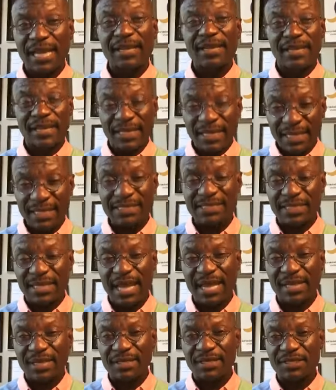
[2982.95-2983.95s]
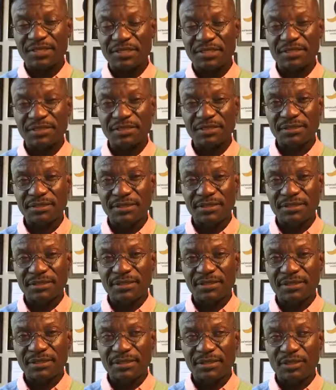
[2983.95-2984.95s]
and in his likeness.
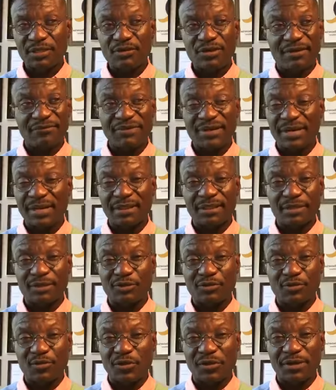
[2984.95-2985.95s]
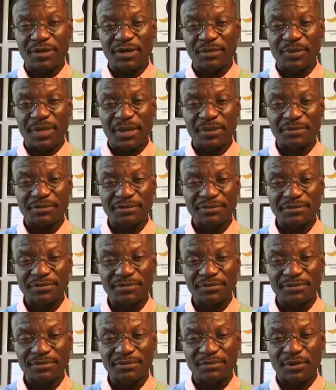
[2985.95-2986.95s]
You have nothing to worry about.
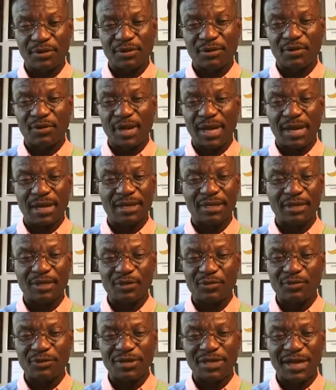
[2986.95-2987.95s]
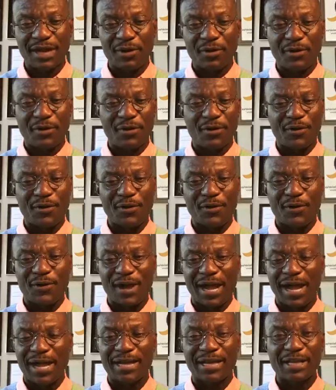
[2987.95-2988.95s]
Oh, hallelujah.
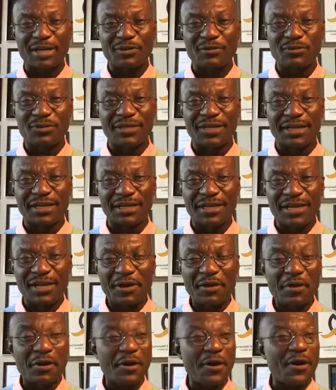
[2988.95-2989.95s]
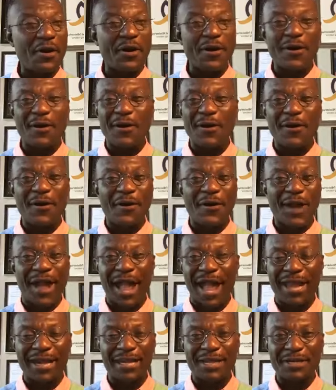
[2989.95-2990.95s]
Oh, hallelujah. Oh,
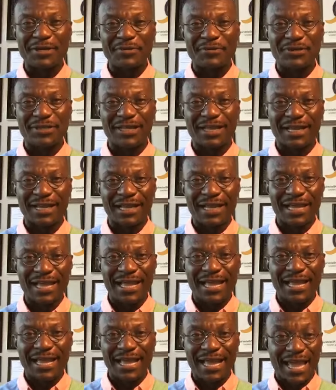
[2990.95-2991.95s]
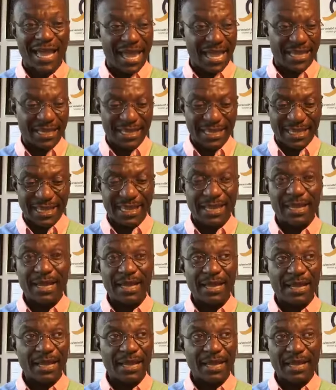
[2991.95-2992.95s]
hallelujah. Hey,
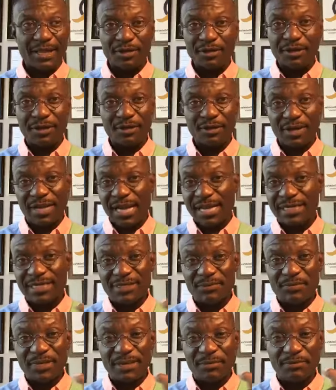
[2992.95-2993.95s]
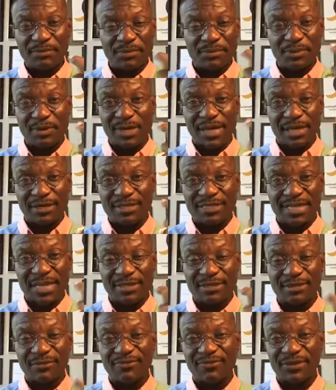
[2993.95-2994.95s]
look at this big, look at this
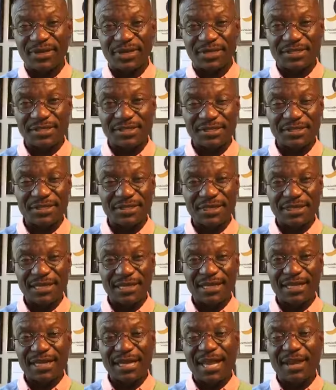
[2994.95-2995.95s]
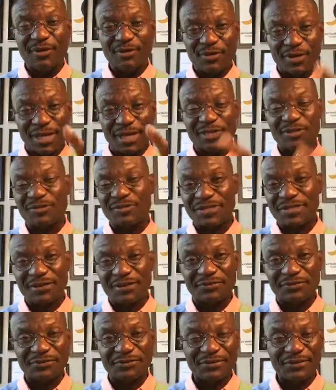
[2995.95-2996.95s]
handsome face. And look at
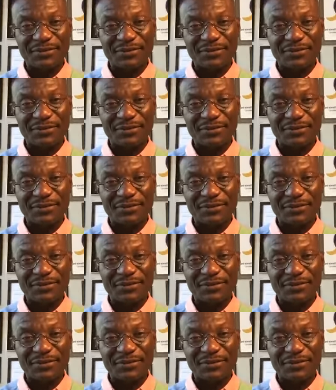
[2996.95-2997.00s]
yourself.